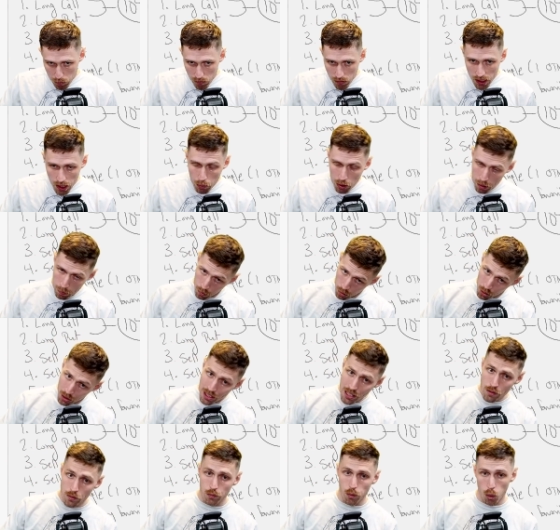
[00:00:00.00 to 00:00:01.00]
And what I'm
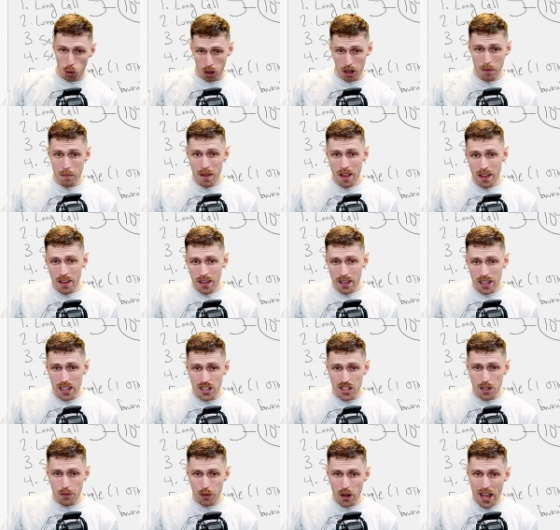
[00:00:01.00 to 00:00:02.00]
looking for
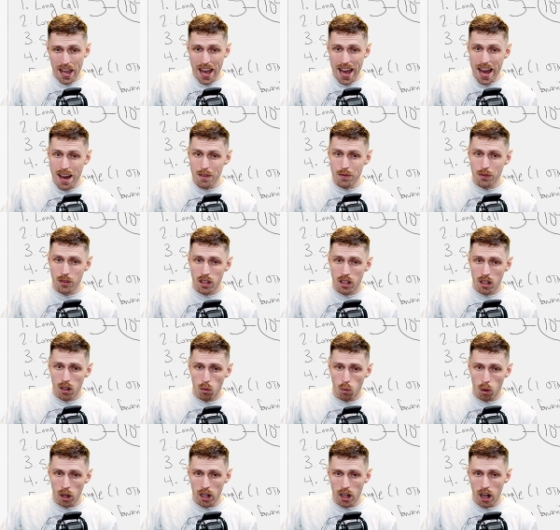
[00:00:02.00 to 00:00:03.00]
is if I have
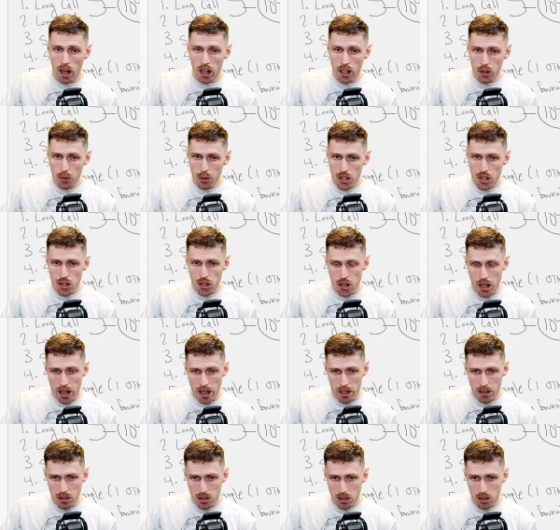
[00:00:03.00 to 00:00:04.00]
100
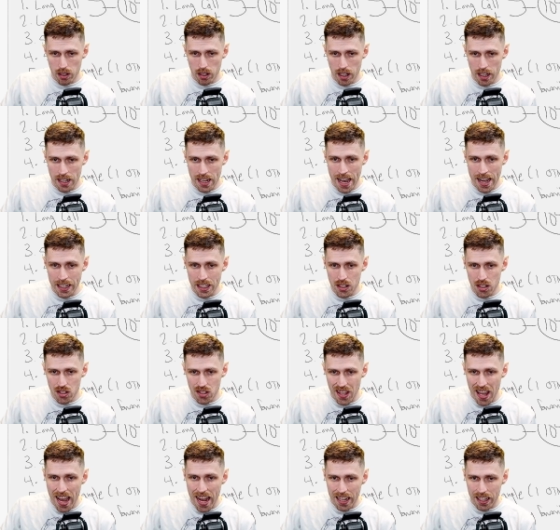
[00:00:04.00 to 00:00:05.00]
shares in any
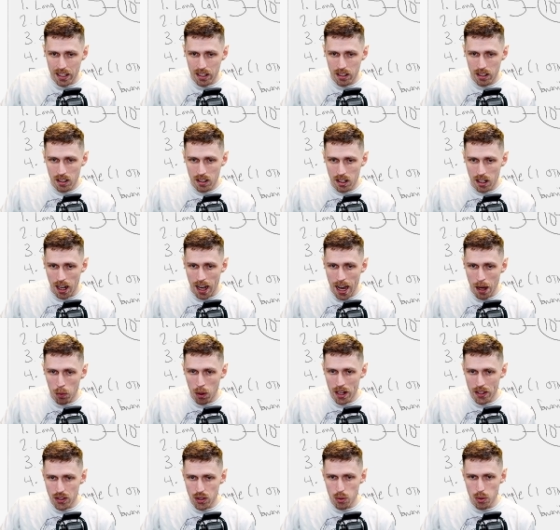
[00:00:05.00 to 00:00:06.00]
stock, I
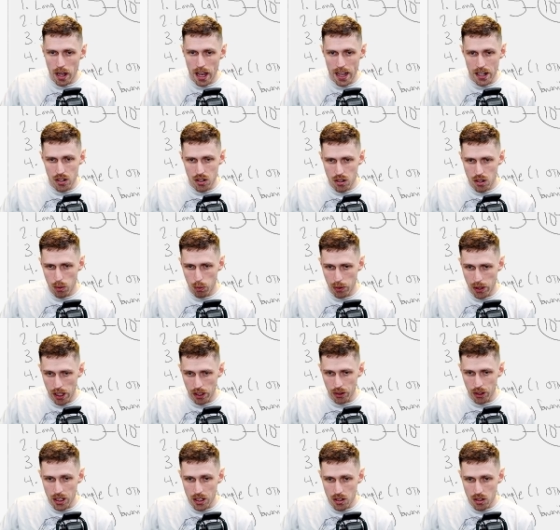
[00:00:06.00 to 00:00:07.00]
want to hedge with at
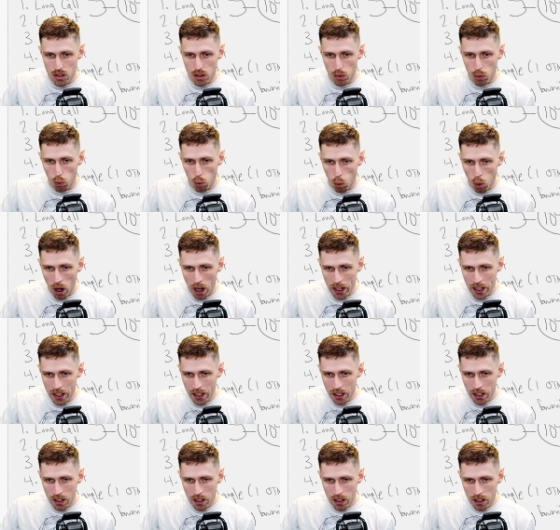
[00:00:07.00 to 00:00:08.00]
least one
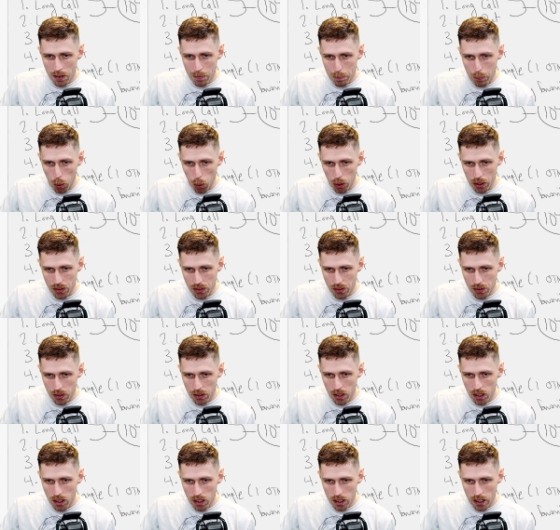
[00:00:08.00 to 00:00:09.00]
put
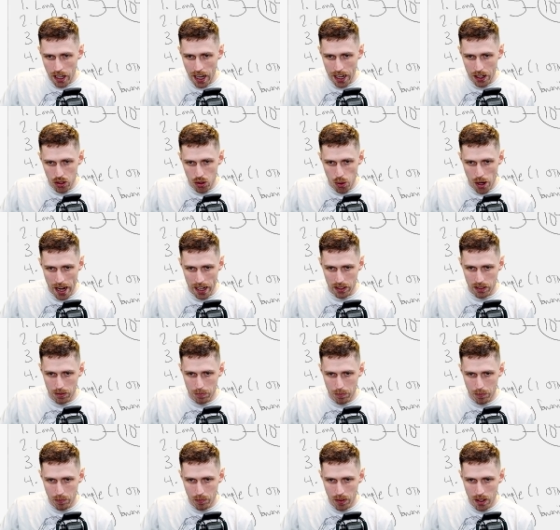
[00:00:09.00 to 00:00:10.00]
contract.
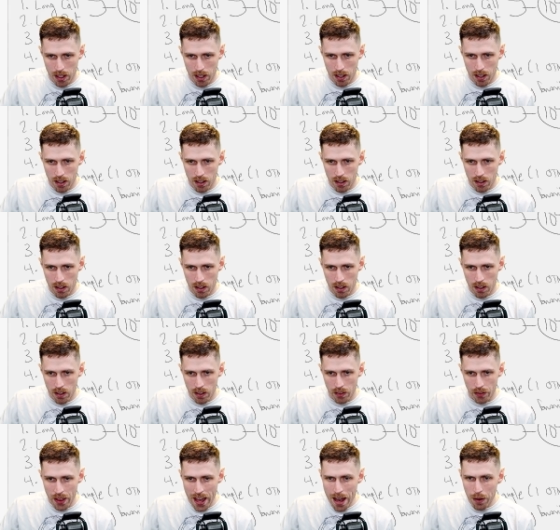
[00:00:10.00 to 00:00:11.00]

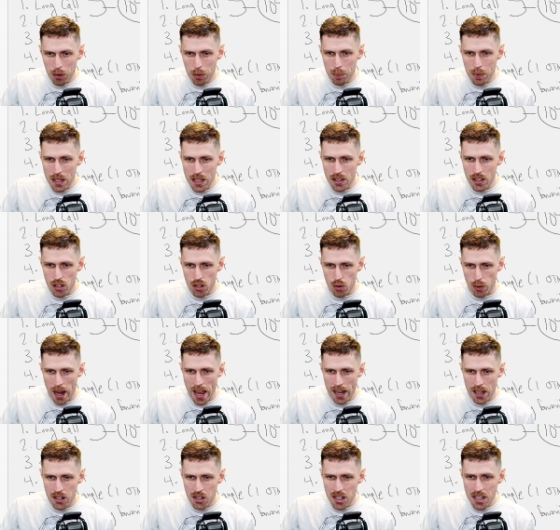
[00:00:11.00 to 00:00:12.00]
That would be the
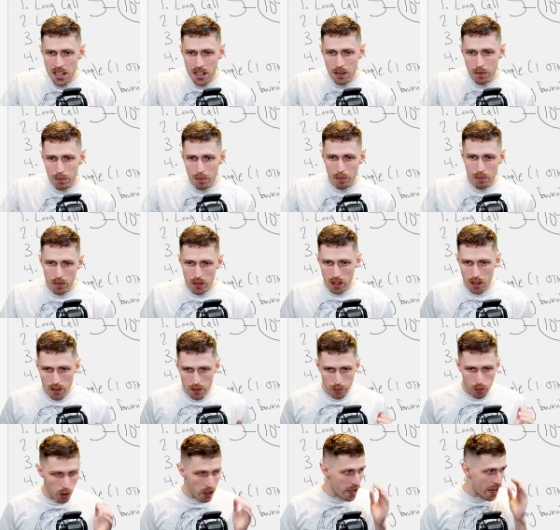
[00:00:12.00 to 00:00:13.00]
strategy
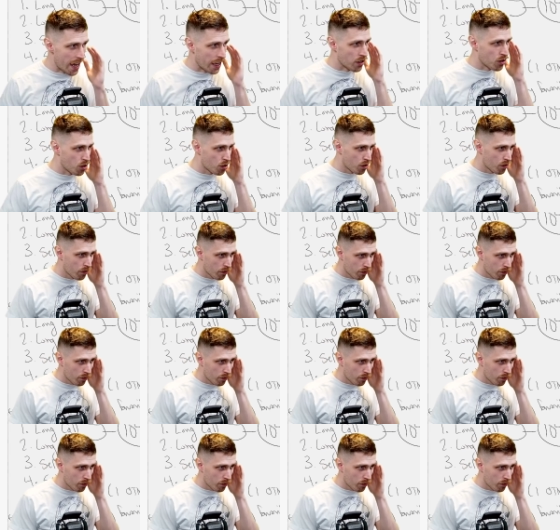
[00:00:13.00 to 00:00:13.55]
for a hedge.